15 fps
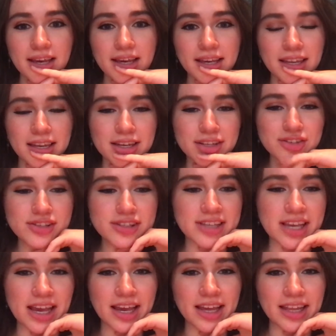Can I just
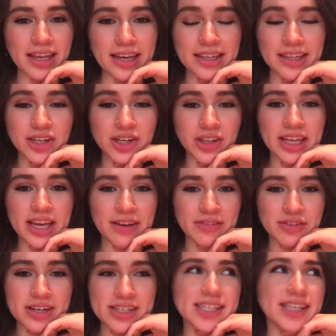say, like, literally
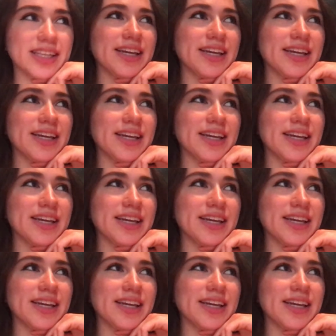after I said